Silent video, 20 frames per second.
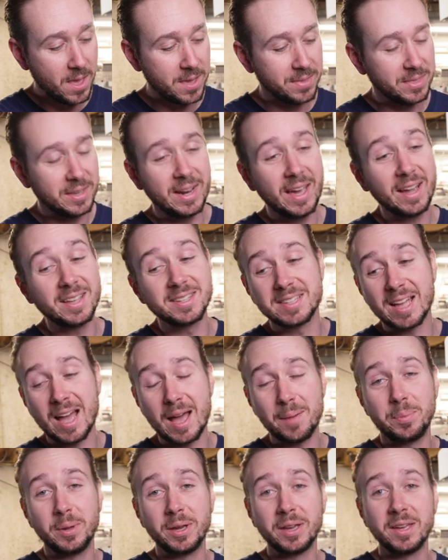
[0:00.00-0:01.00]
the next
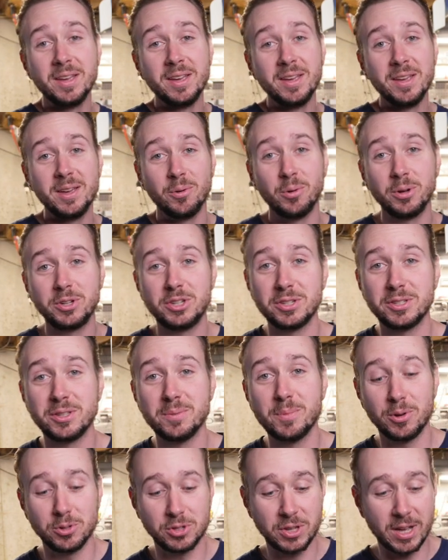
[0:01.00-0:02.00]
topic, which is
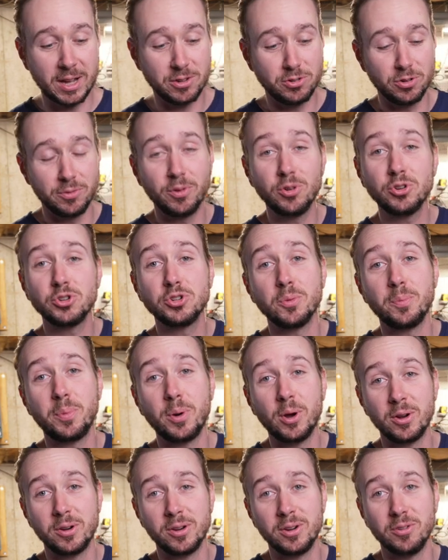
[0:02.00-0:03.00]
the most controversial
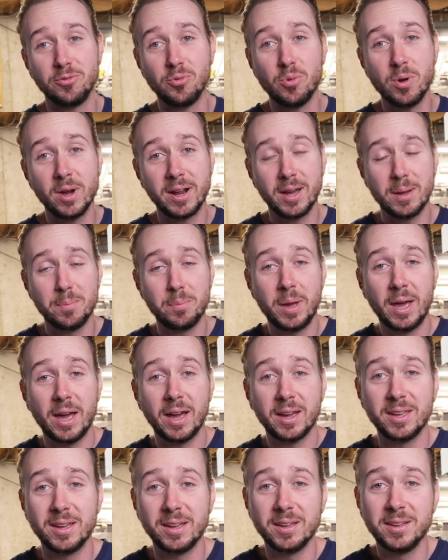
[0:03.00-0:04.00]
part of what I'm
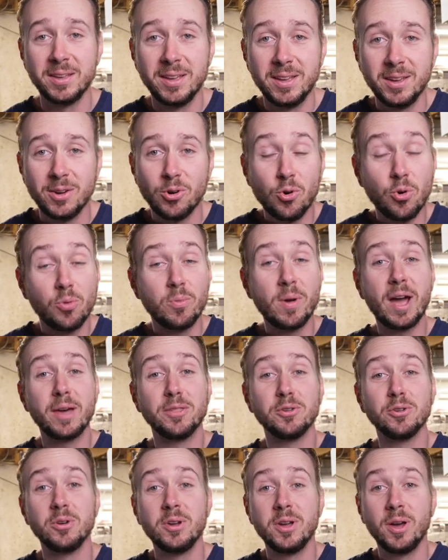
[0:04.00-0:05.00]
packing, or
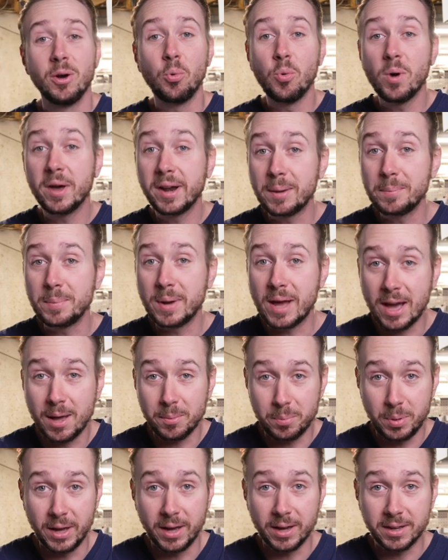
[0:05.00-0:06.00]
rather what I'm
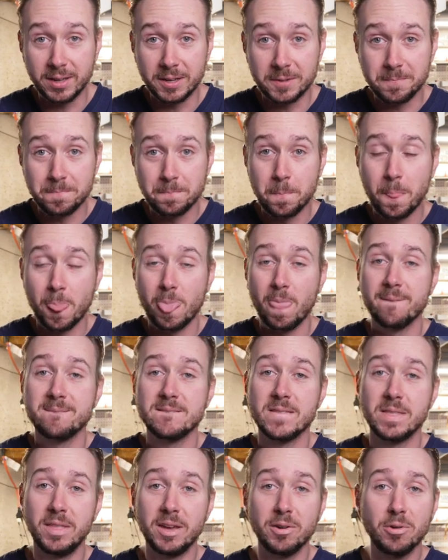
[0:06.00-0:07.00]
not packing.
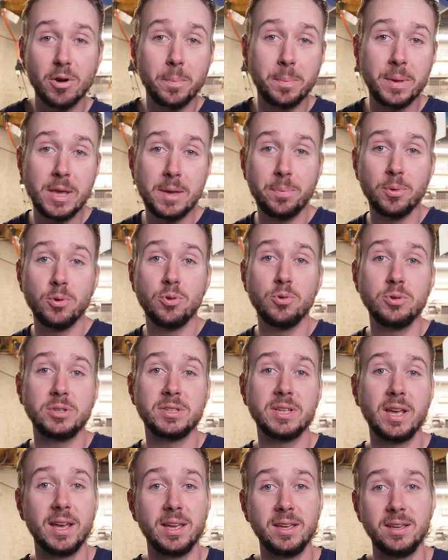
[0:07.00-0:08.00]
There are people who
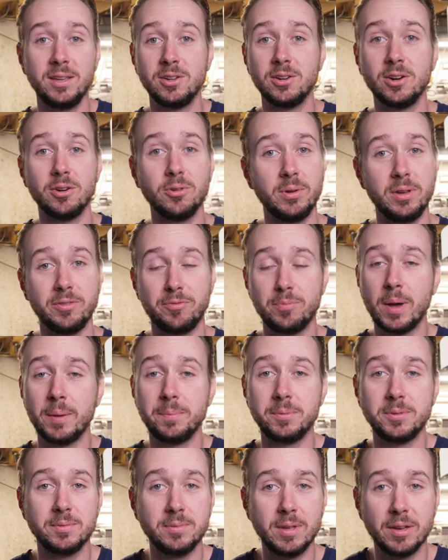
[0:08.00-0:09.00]
say, you know, if
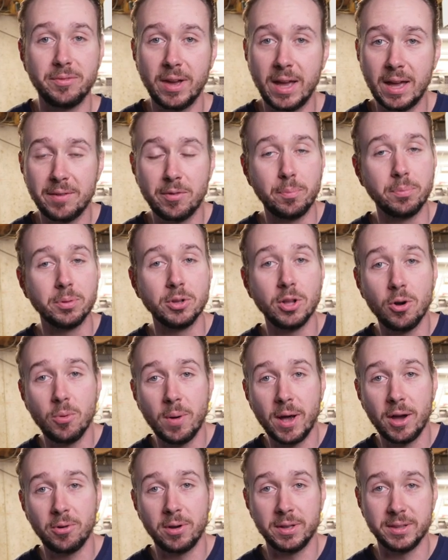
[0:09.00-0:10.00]
my if I have a
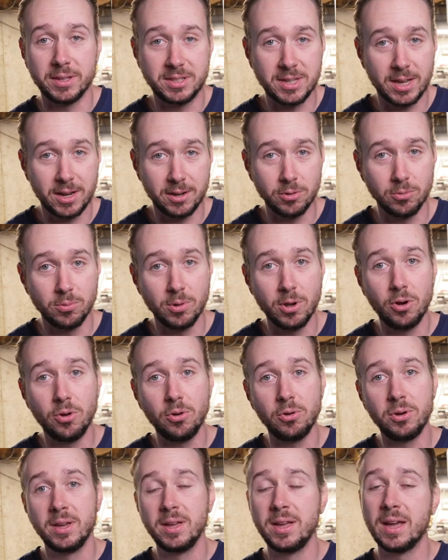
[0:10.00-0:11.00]
blowout on the side of the
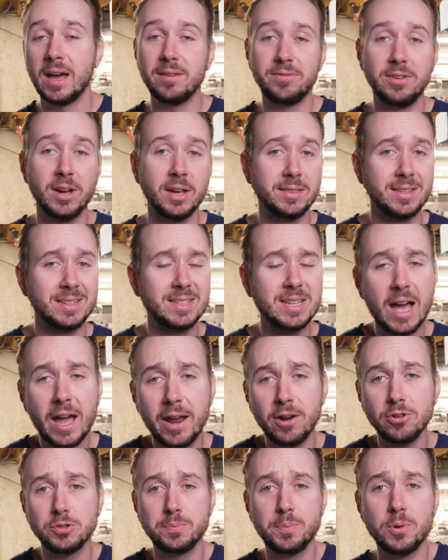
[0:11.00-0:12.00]
road, I've got the
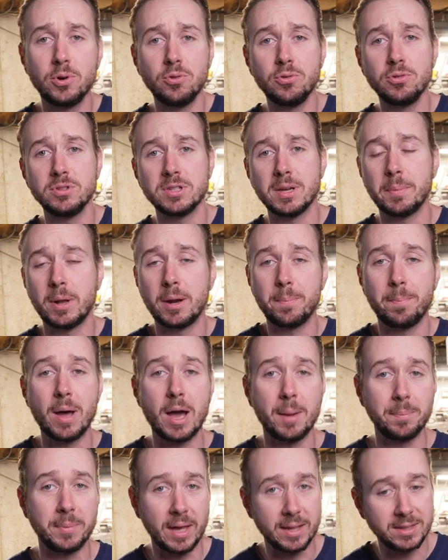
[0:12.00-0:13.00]
tire spoons. I'm going to
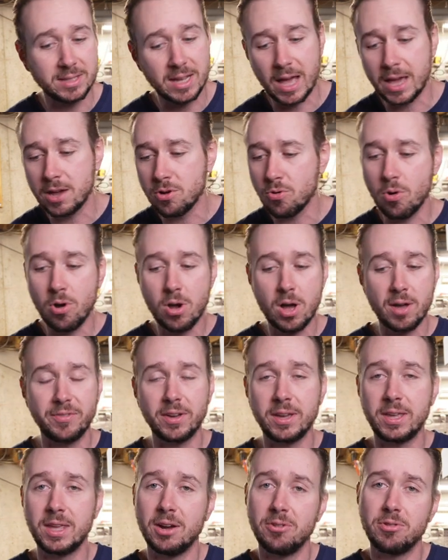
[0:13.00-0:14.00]
pop that tire off.
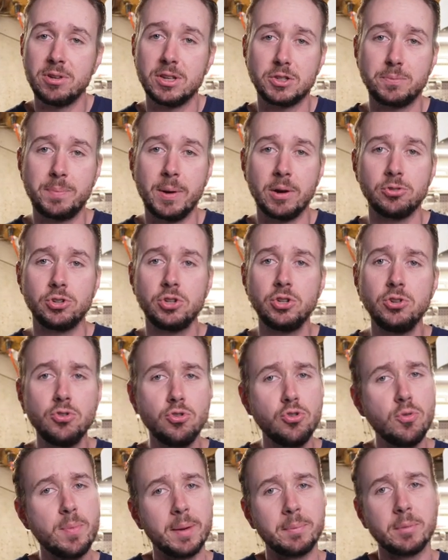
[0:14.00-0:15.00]
I carry a spare
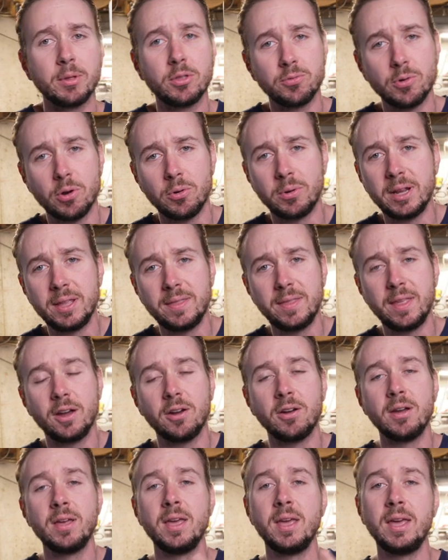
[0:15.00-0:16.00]
tube. I'm going to throw it in
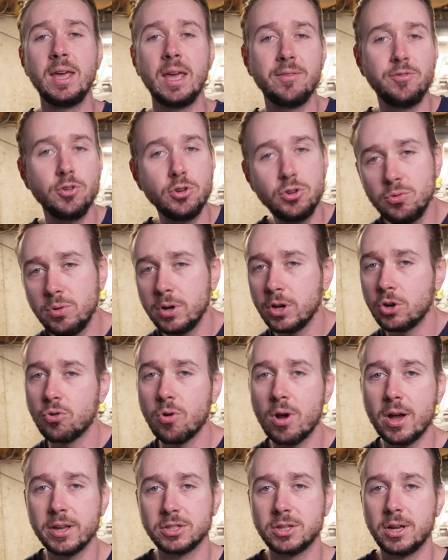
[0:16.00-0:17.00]
there. If you're doing a
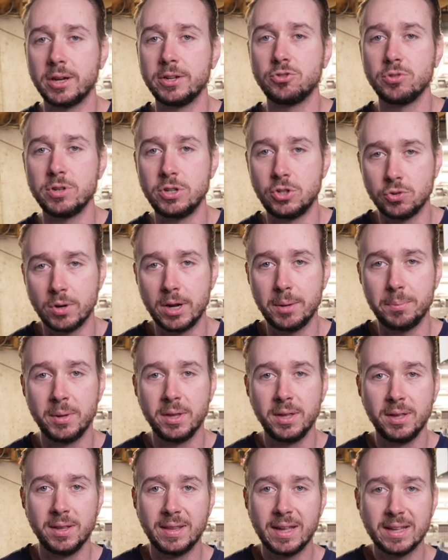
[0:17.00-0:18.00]
cross country trip,
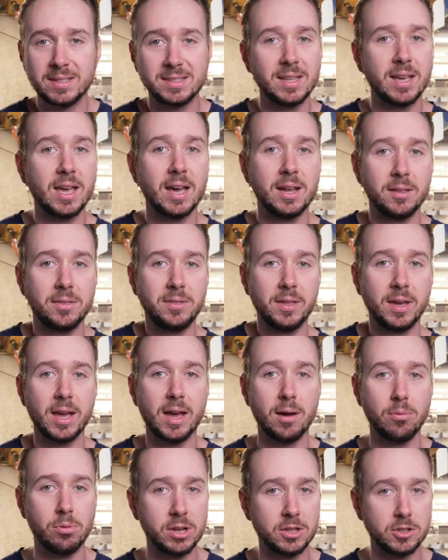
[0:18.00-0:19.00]
that's the kind of thing
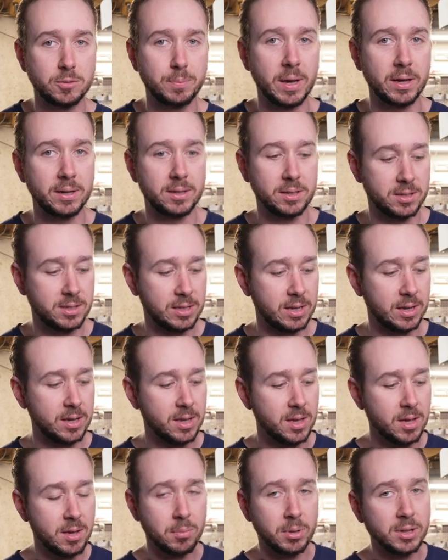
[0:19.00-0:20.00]
I would expect to
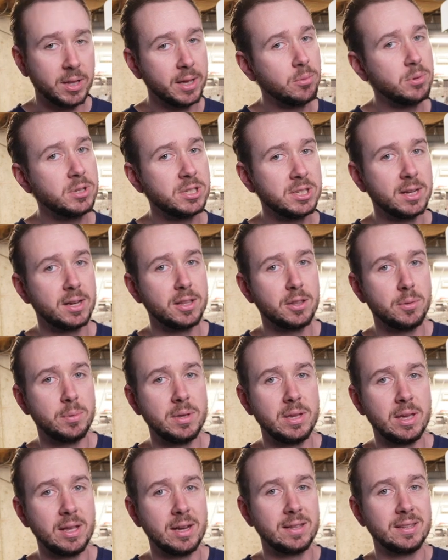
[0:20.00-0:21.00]
see. But like we said in the
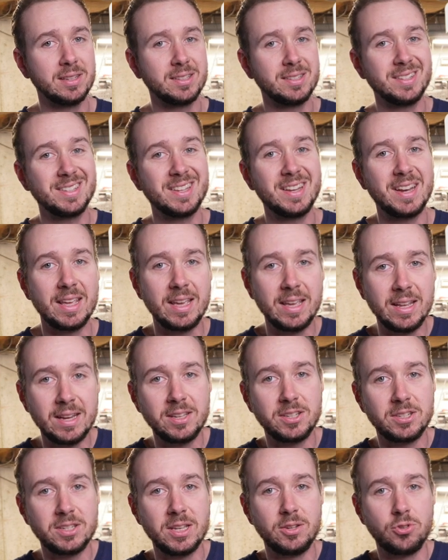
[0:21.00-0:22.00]
beginning, this is an
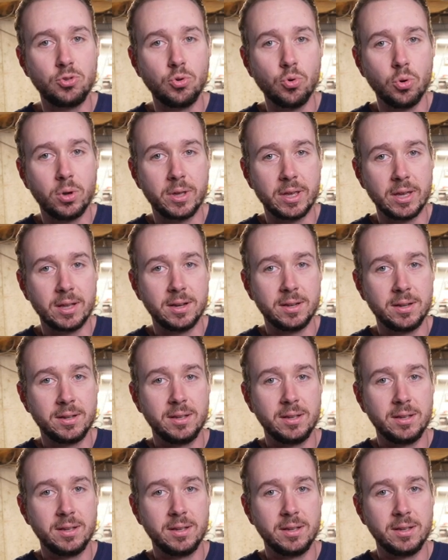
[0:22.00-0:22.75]
EDC toolkit.